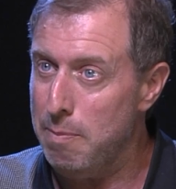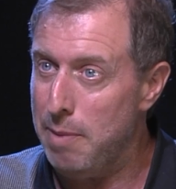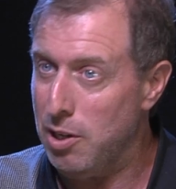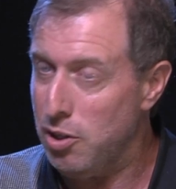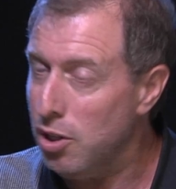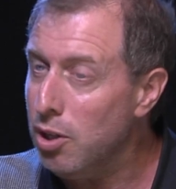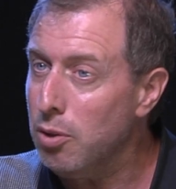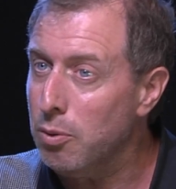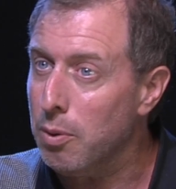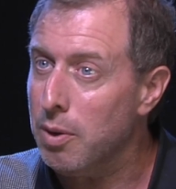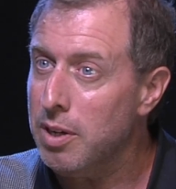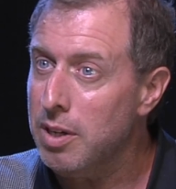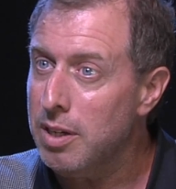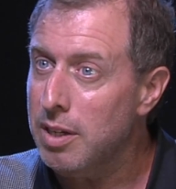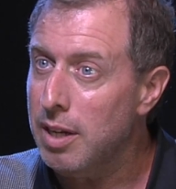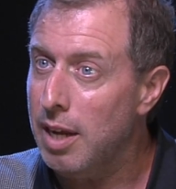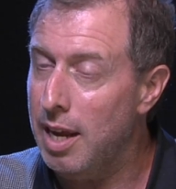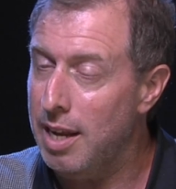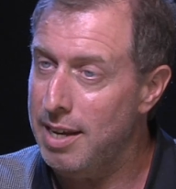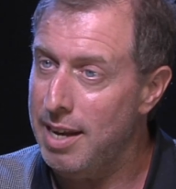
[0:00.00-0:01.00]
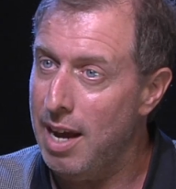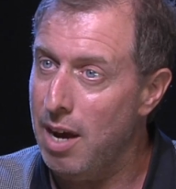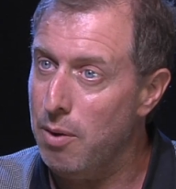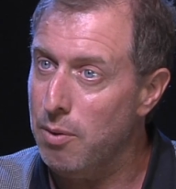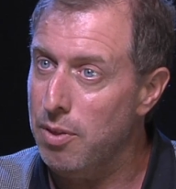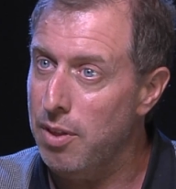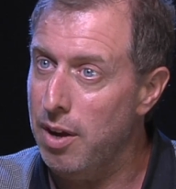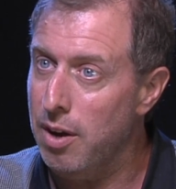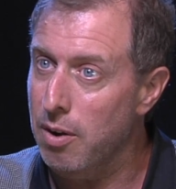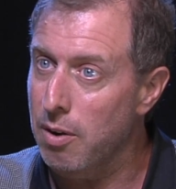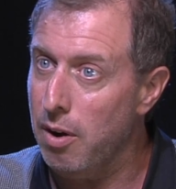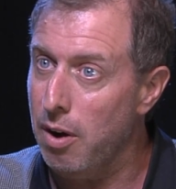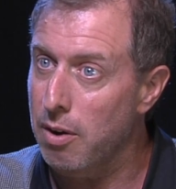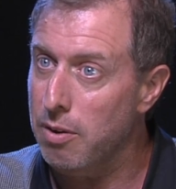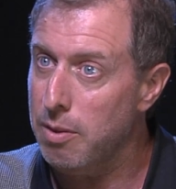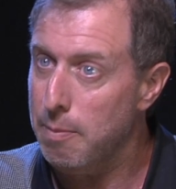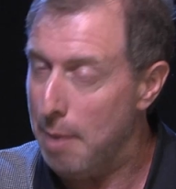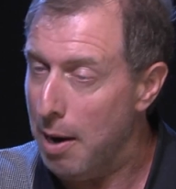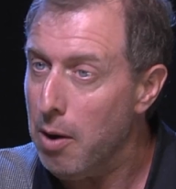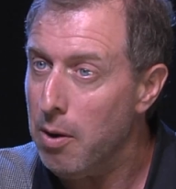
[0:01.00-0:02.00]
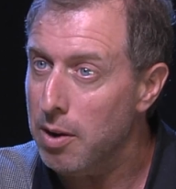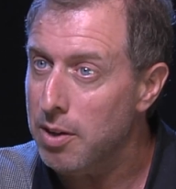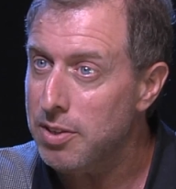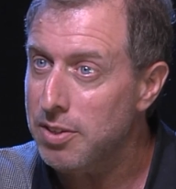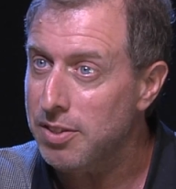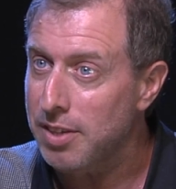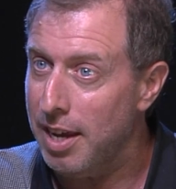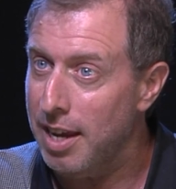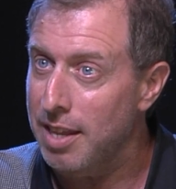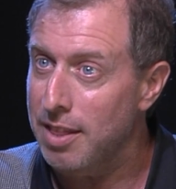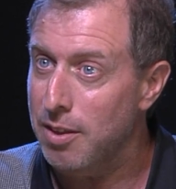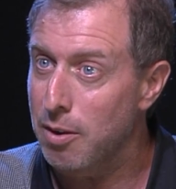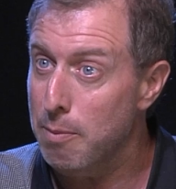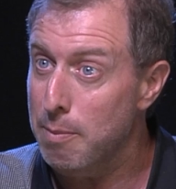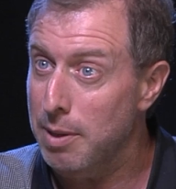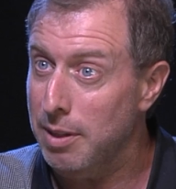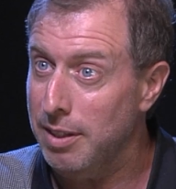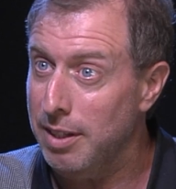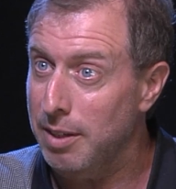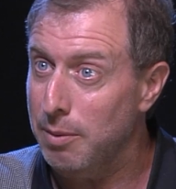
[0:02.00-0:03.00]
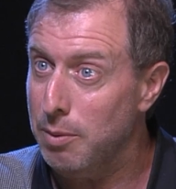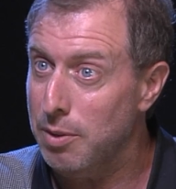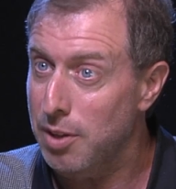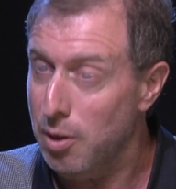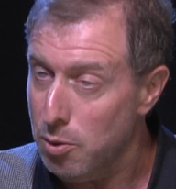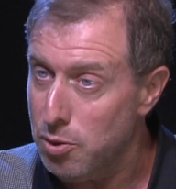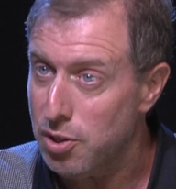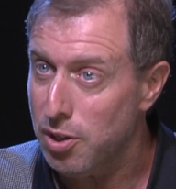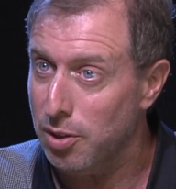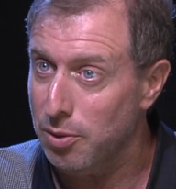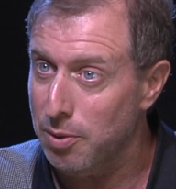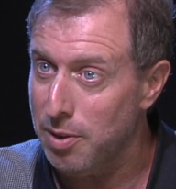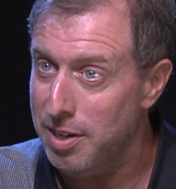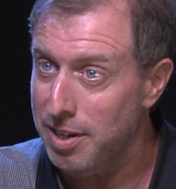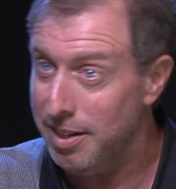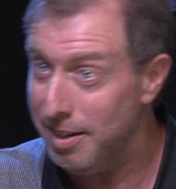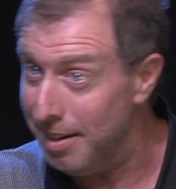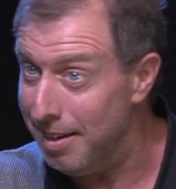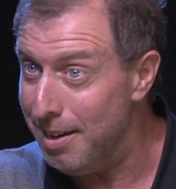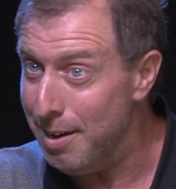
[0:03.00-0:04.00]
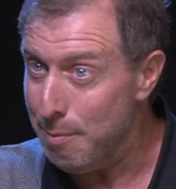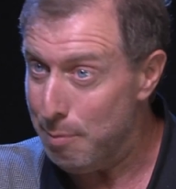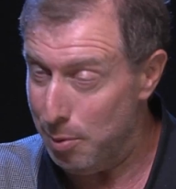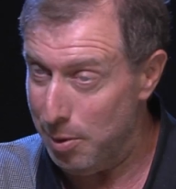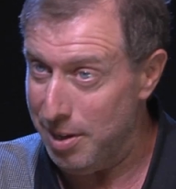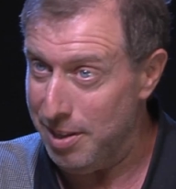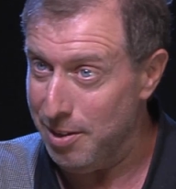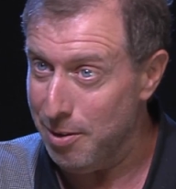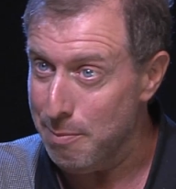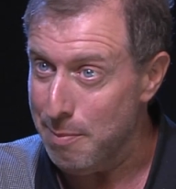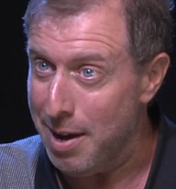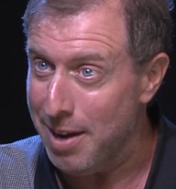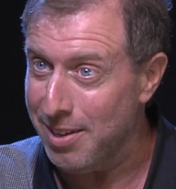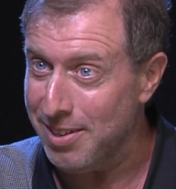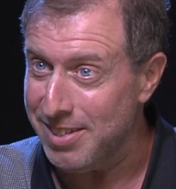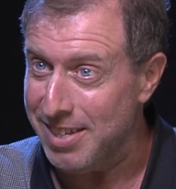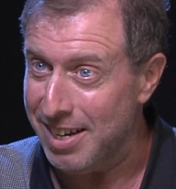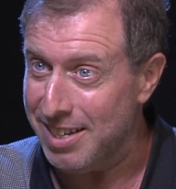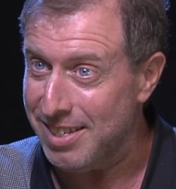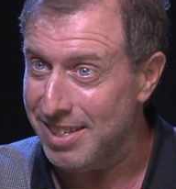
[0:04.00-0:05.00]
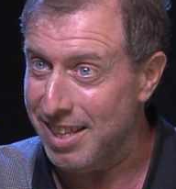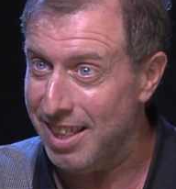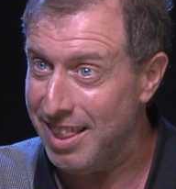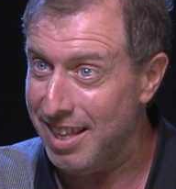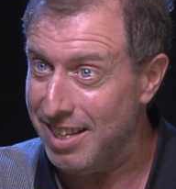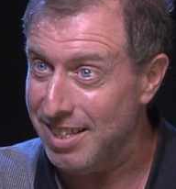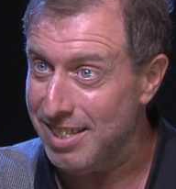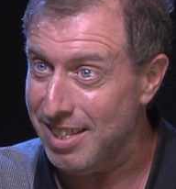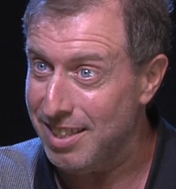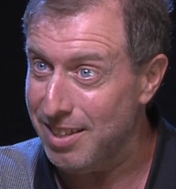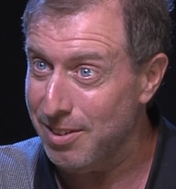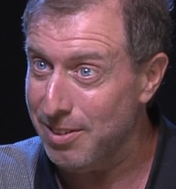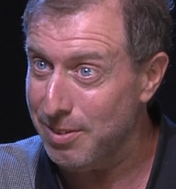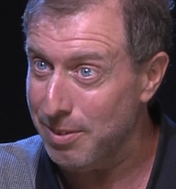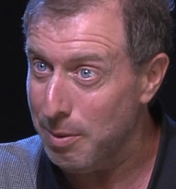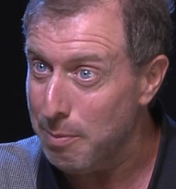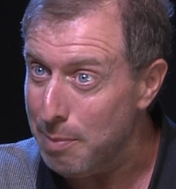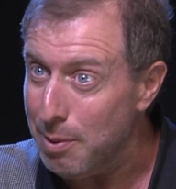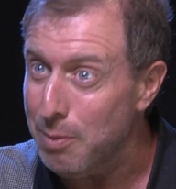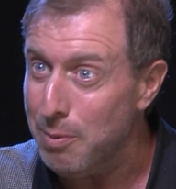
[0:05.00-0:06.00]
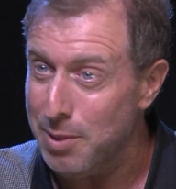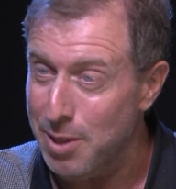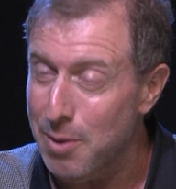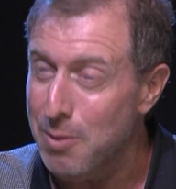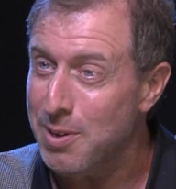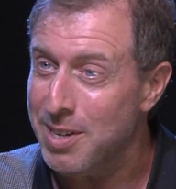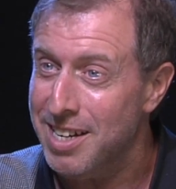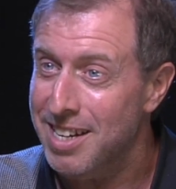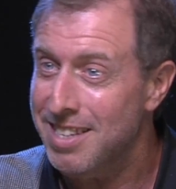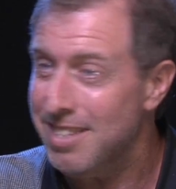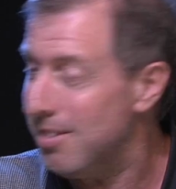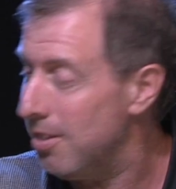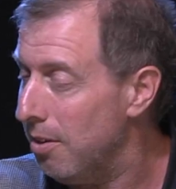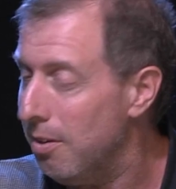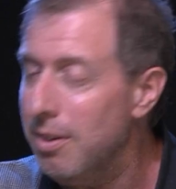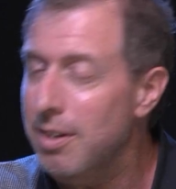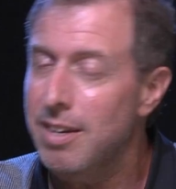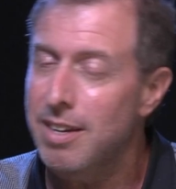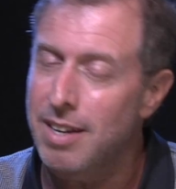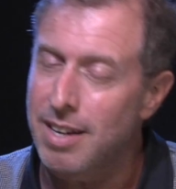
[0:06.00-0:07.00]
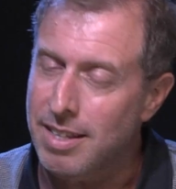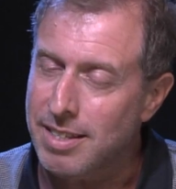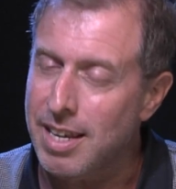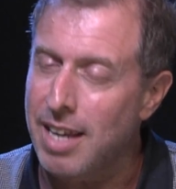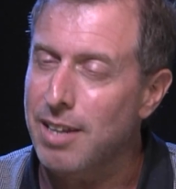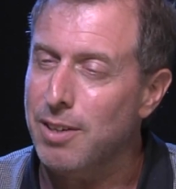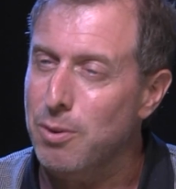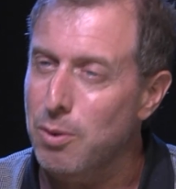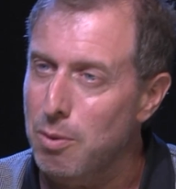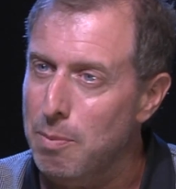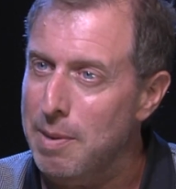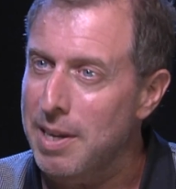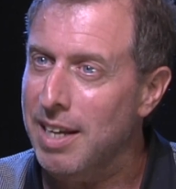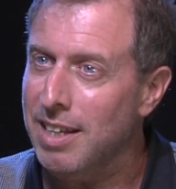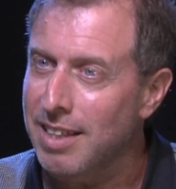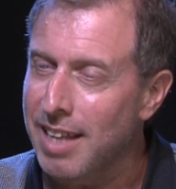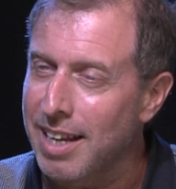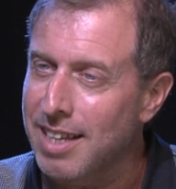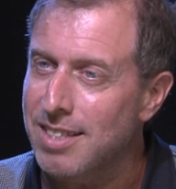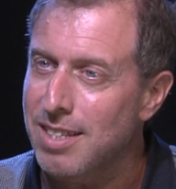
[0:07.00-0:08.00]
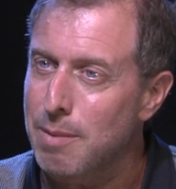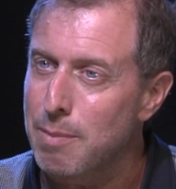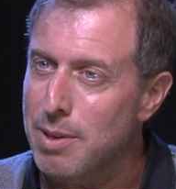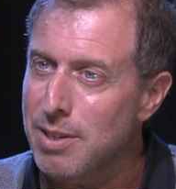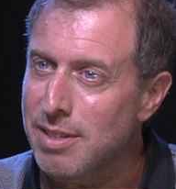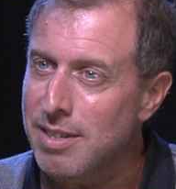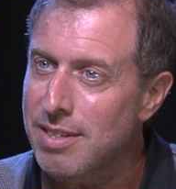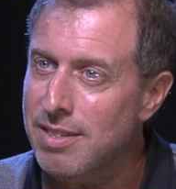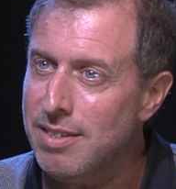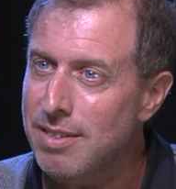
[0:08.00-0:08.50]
by children, and now there are the parents, and they're building with their children and putting their models next to things that they built when they were kids. So it's kind of cool being a legacy business.